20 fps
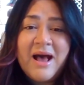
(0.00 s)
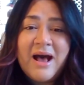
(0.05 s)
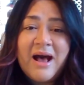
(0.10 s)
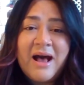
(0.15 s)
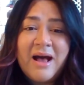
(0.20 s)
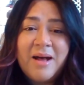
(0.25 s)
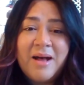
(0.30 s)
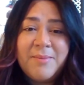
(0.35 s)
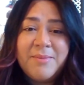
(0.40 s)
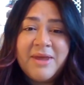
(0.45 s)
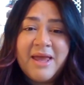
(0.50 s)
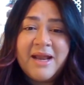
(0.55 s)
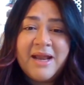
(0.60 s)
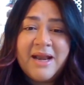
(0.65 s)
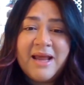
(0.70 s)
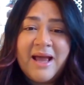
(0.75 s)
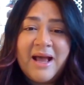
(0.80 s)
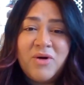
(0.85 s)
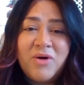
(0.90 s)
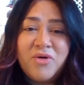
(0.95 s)
um, and
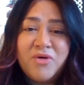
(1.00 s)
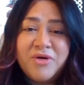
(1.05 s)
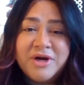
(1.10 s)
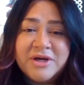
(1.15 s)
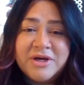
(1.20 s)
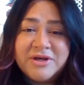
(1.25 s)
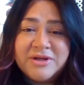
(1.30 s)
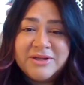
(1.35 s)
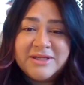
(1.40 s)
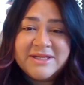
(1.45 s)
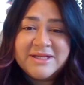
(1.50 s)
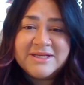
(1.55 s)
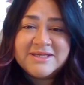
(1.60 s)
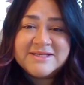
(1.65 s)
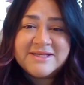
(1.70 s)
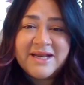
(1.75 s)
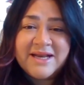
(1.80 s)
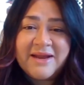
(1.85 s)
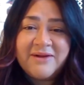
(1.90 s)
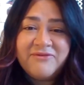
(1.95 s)
how critical it is
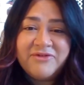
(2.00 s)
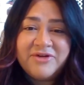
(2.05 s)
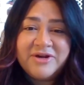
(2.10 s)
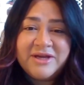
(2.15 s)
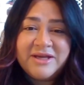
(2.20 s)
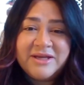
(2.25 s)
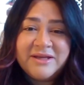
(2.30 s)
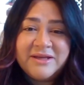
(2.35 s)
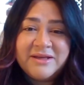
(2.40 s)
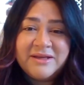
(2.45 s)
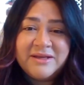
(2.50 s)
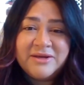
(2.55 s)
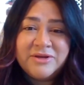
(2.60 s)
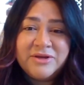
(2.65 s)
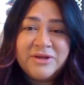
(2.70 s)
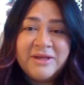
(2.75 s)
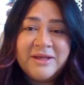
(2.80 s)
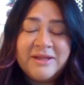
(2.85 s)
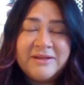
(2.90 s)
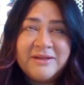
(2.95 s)
that every
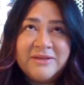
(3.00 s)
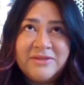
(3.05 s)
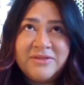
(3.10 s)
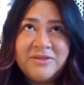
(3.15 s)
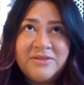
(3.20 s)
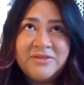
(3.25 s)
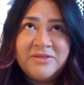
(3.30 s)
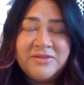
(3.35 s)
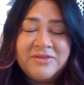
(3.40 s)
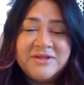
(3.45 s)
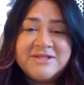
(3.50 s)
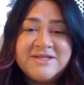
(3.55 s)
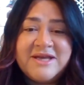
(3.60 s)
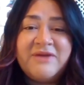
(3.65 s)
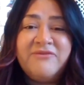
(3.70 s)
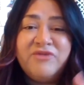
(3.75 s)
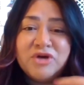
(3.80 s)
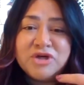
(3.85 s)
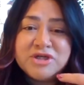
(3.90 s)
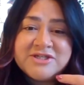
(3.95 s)
in the
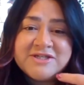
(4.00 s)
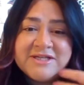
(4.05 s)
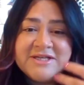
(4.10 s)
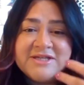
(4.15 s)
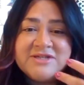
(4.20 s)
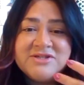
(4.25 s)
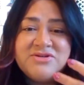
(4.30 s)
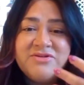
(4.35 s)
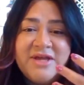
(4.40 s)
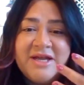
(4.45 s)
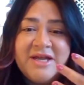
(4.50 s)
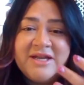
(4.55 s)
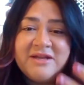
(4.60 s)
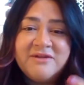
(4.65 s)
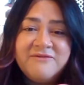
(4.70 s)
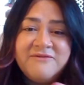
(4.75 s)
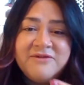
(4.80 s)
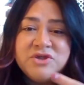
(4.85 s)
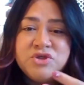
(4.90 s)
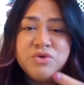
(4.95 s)
diversity, so that
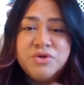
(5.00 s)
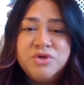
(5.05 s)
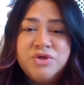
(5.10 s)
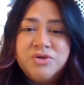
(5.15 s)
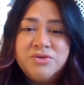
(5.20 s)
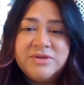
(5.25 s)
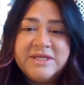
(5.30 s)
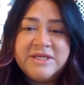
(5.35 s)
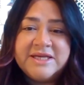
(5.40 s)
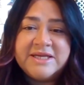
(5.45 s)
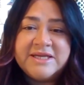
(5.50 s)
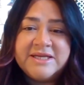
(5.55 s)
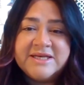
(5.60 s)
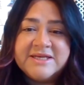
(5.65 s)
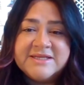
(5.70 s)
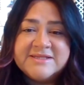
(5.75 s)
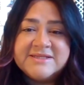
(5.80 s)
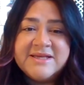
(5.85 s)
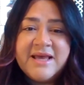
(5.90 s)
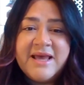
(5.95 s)
individual
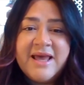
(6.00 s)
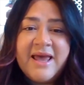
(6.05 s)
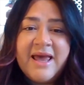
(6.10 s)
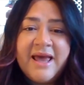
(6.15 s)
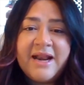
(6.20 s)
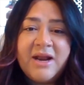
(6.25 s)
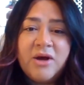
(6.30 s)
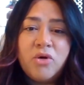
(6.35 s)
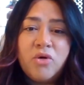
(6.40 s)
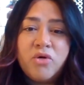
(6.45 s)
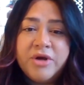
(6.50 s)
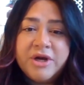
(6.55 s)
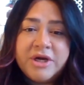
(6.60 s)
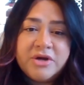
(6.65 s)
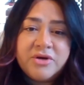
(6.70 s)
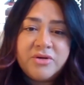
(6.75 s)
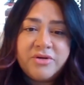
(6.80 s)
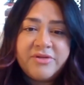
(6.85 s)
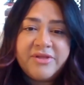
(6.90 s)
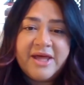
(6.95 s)
uniqueness and how
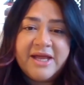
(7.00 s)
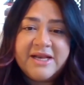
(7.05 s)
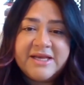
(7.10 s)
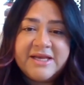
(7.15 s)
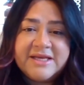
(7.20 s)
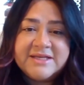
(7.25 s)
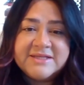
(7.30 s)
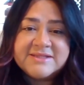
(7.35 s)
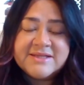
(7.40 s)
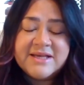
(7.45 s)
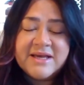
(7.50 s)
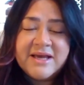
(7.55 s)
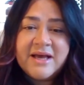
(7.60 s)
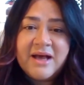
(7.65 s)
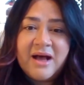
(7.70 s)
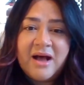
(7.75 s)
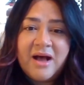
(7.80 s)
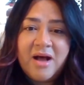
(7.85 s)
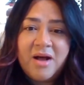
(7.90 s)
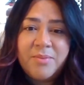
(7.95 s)
critical that is
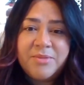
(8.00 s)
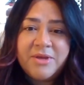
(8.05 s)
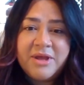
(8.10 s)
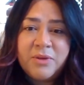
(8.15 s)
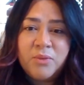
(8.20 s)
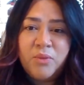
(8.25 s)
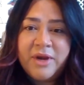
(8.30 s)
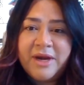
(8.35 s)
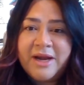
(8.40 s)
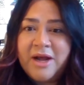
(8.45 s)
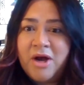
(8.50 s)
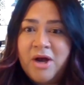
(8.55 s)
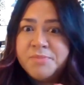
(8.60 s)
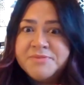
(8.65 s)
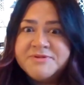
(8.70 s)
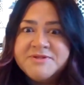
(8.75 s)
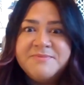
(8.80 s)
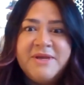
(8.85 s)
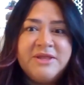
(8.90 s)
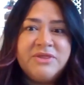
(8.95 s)
um, and what
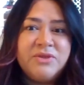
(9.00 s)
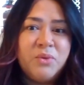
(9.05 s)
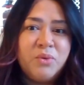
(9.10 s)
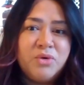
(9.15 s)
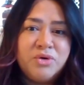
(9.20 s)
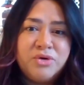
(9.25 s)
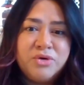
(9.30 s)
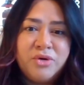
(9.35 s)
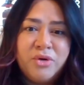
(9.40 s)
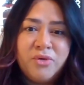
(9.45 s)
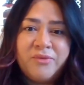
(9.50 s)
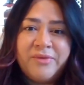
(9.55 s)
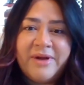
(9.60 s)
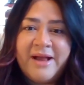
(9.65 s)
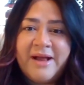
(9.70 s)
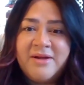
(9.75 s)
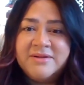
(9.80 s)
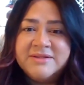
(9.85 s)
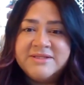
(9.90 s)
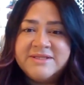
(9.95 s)
helps make the world go
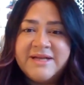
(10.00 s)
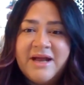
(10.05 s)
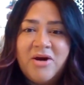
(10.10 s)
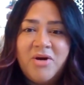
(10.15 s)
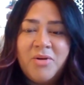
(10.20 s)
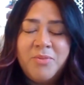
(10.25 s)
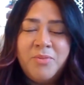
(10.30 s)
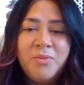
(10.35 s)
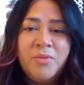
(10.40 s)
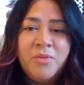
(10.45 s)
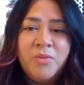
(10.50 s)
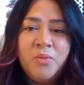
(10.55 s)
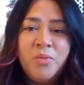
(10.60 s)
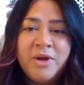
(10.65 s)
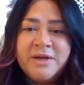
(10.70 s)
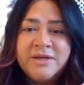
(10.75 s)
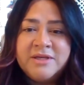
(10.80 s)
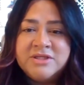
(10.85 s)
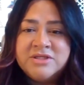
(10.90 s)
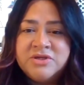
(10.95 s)
round and help
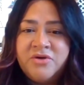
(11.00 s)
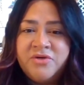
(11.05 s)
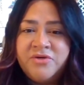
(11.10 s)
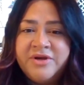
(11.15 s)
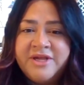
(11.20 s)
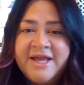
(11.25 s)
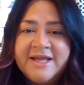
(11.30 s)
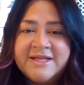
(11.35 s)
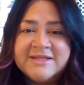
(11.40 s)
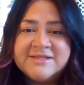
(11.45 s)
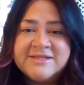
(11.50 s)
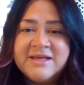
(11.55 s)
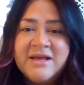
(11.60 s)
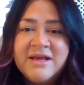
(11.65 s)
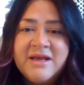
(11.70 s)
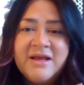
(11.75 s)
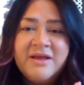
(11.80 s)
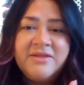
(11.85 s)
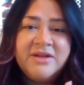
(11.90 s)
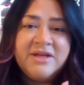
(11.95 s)
what creates
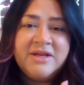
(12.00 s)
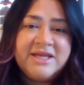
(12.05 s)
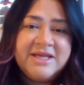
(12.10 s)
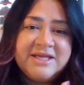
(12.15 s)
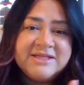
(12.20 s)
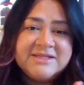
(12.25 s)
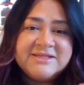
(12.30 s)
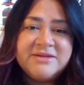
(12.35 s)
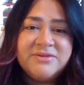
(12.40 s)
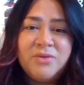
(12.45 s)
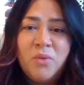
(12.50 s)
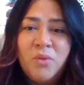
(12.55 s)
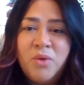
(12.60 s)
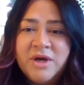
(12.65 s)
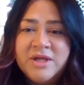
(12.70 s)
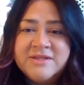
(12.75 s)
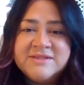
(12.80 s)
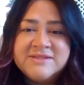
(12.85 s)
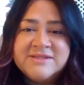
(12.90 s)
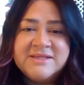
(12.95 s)
the needs and the
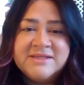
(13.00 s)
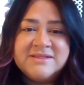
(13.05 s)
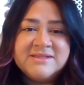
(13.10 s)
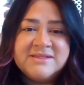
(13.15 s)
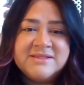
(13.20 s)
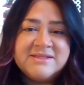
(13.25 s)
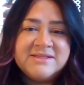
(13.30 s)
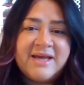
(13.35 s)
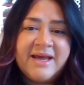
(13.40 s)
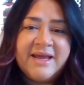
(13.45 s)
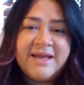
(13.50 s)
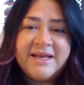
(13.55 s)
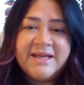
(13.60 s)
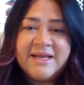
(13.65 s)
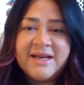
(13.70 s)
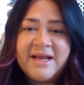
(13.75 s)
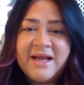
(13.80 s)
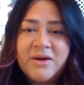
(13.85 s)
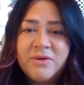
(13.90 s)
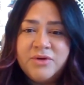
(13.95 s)
wants in
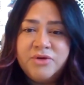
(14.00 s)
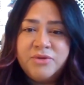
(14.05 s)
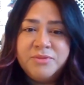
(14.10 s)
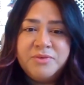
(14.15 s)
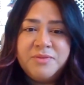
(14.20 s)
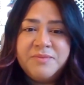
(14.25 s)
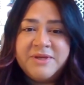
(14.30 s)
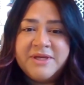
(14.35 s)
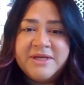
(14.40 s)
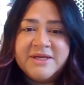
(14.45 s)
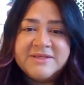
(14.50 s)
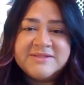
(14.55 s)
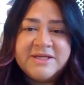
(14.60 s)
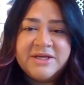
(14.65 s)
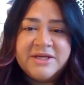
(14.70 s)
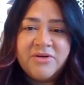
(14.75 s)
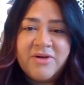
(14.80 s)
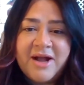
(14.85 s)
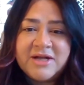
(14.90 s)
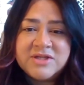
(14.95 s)
society and how human beings
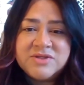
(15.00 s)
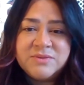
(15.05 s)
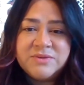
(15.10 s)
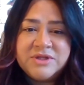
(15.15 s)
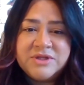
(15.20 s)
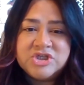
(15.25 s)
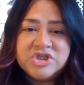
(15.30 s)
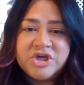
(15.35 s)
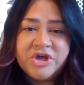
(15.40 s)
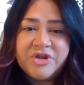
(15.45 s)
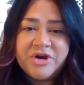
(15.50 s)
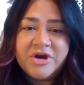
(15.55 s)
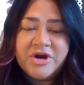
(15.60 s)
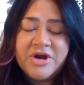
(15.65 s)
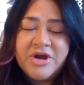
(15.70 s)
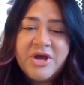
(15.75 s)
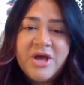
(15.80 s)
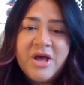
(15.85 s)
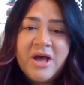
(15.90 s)
interact with each other.